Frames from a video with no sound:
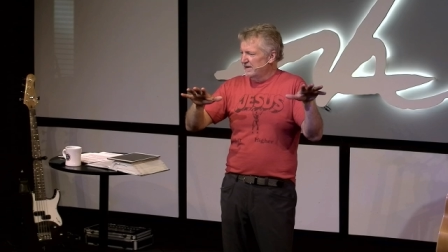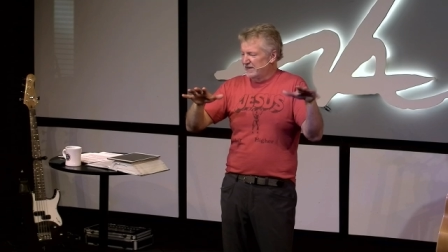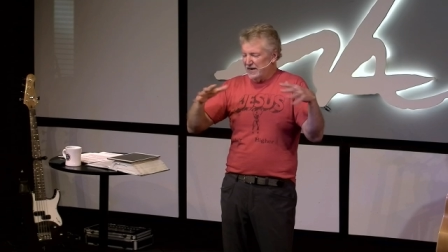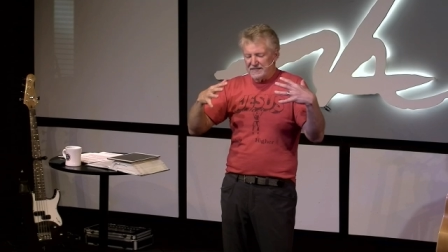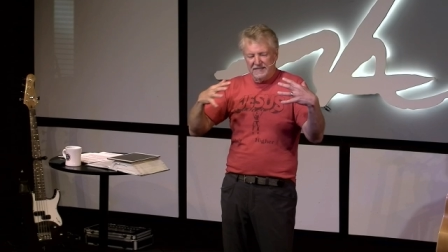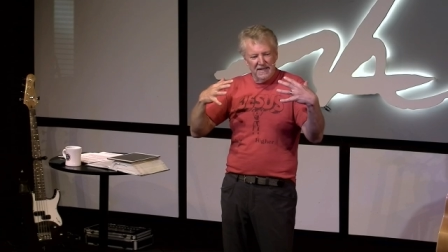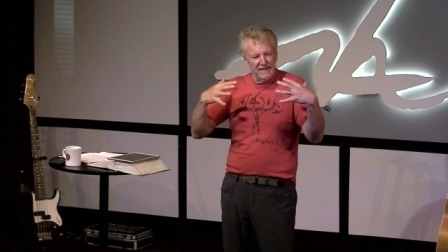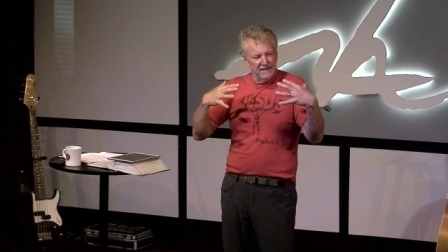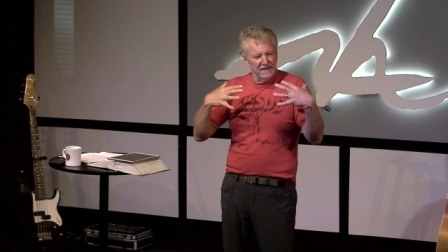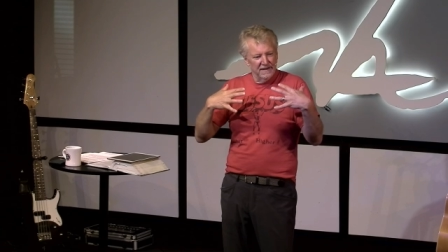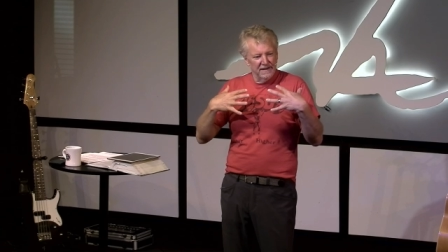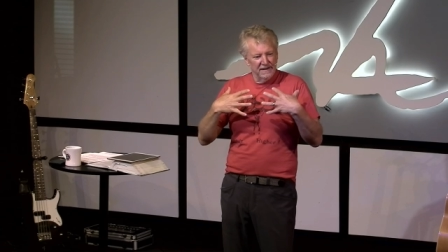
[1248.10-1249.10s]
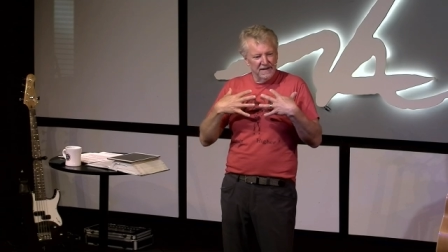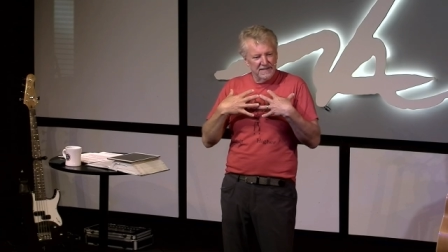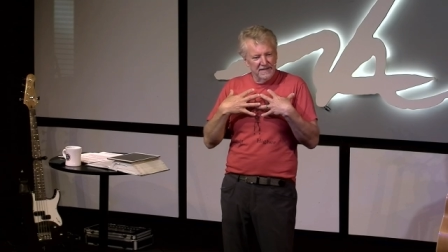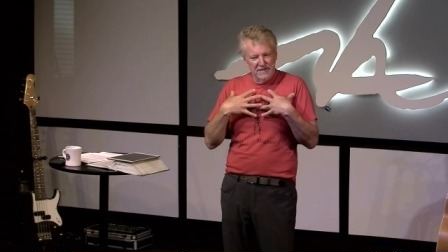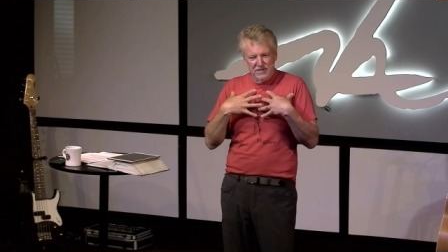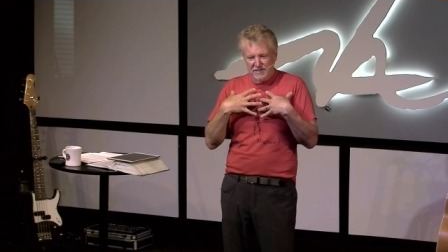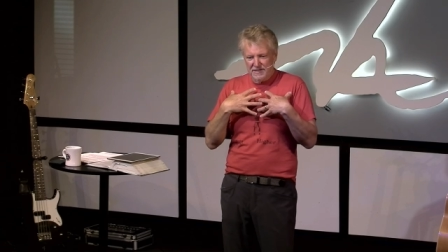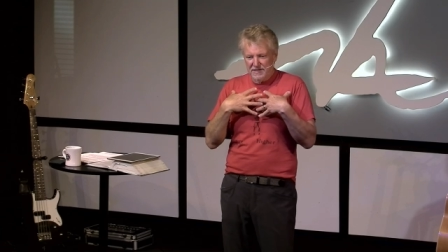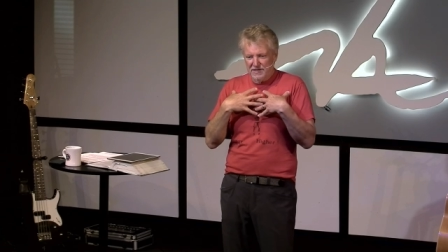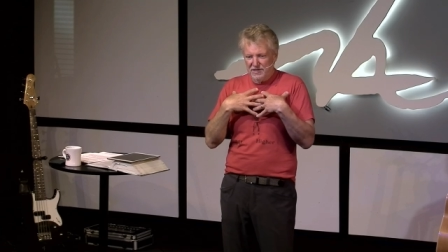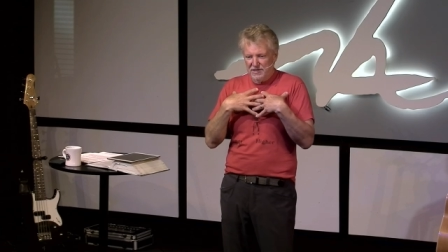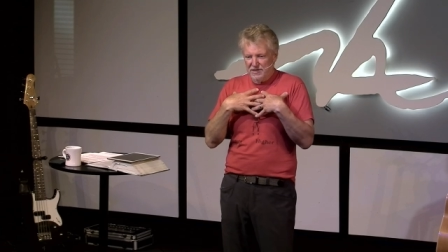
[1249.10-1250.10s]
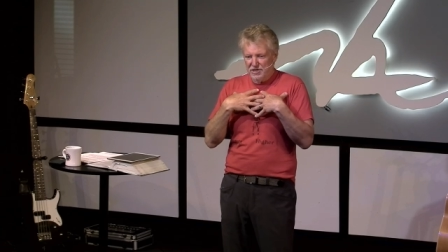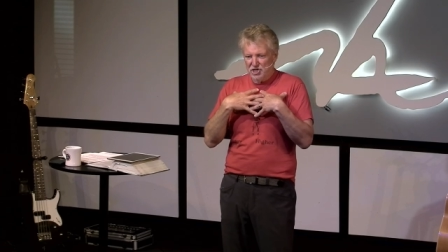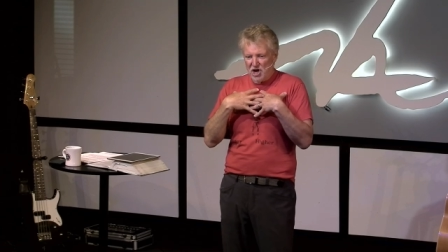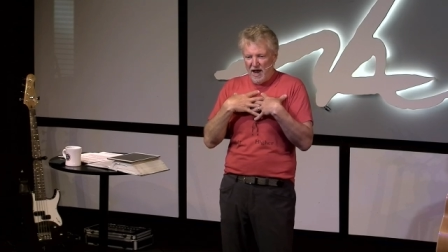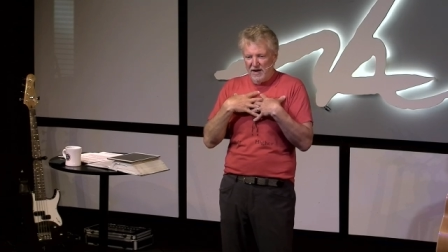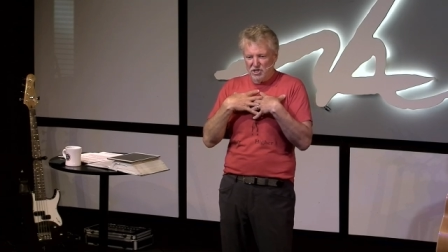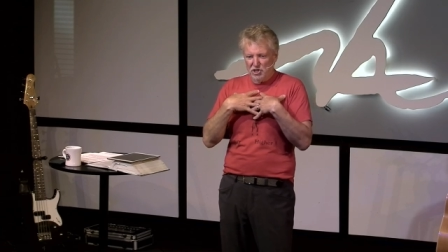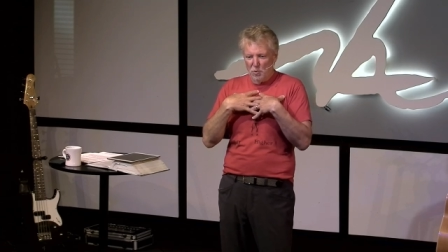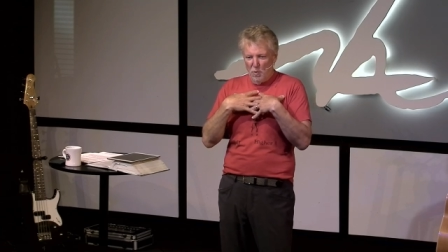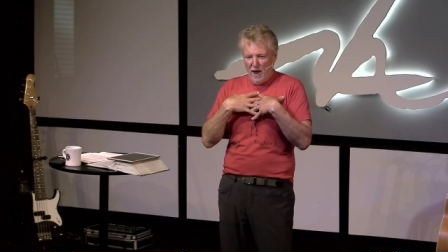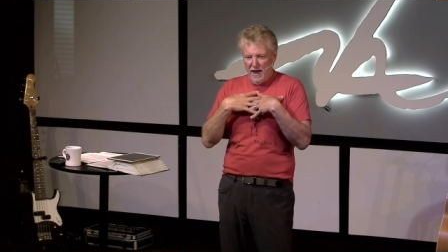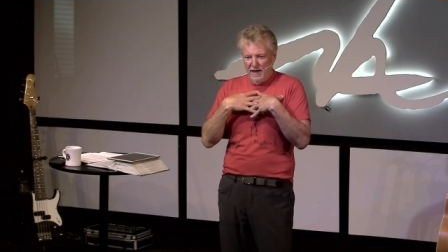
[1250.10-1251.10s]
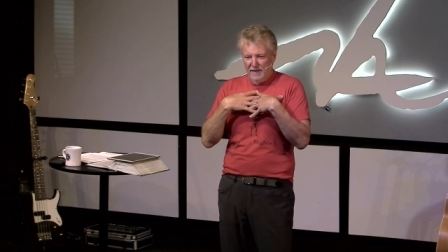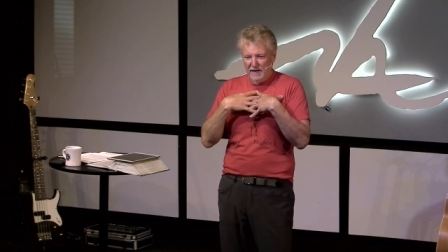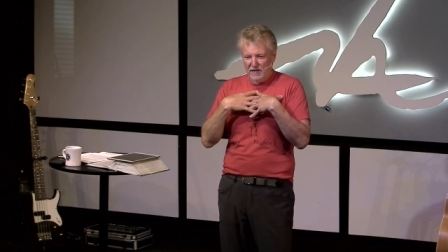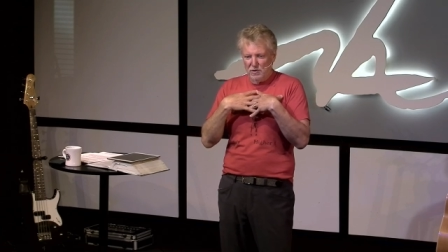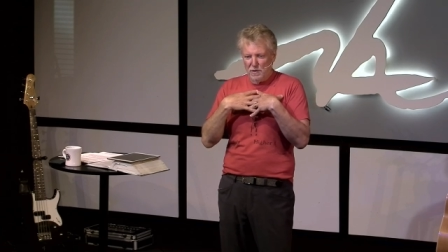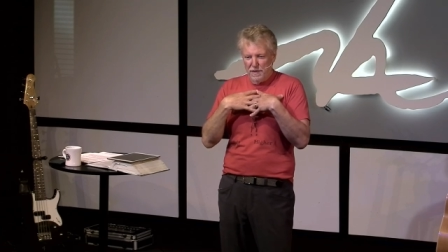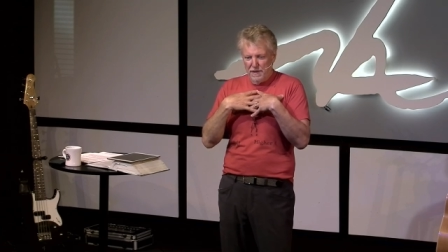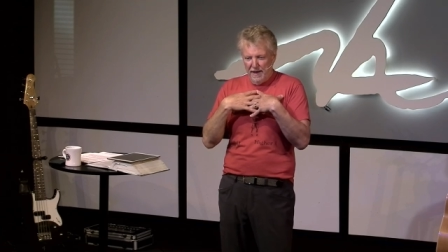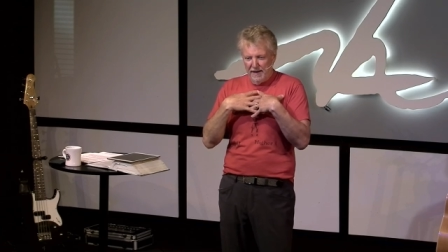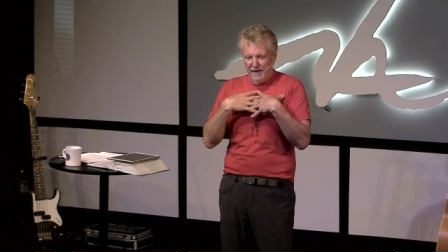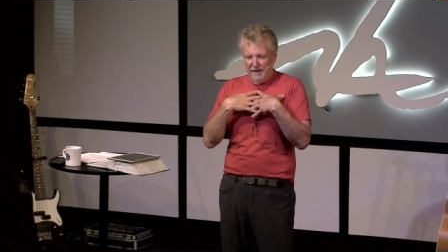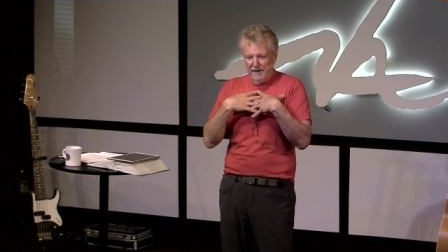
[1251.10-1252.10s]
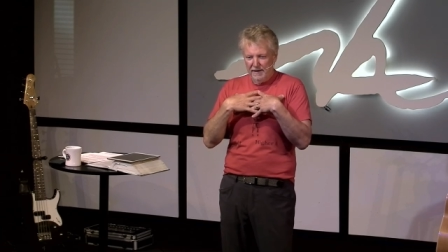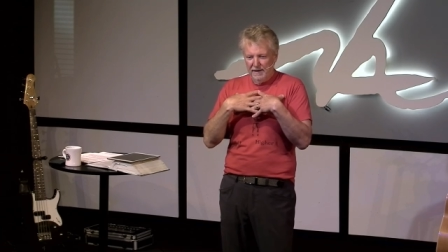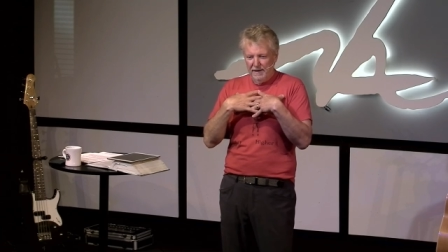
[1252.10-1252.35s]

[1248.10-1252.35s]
Doesn't it, doesn't it just change the way that you think